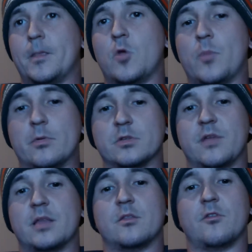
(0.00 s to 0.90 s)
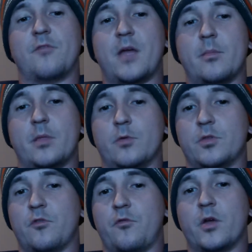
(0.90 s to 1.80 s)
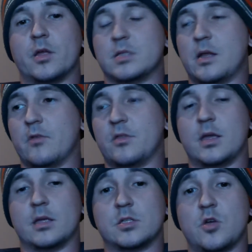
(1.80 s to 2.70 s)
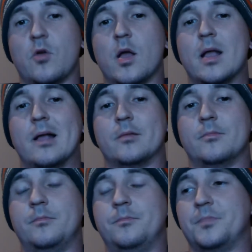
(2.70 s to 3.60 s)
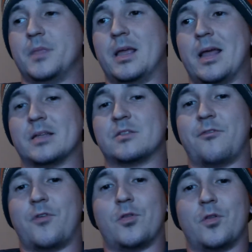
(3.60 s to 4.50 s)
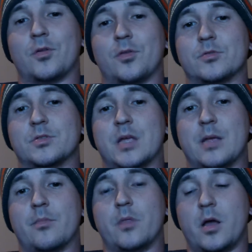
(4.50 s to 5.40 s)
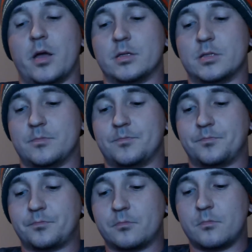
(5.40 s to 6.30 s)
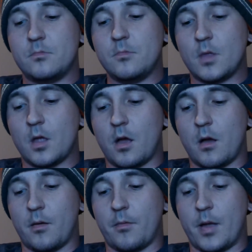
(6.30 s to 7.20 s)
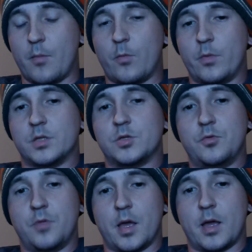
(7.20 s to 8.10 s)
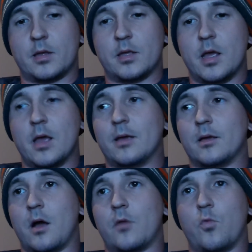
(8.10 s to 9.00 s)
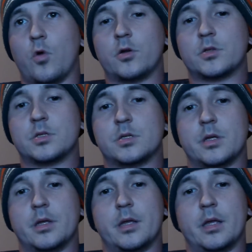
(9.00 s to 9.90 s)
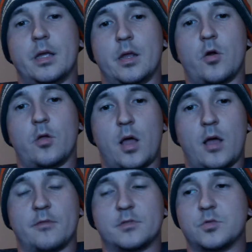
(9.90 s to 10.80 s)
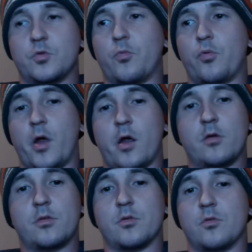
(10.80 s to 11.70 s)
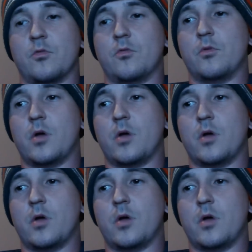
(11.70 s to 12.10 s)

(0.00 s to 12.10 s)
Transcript: people's faith in their family, with their friends and everything. So it has to fall along those same lines. And when we do that, God works in our lives through prayer, through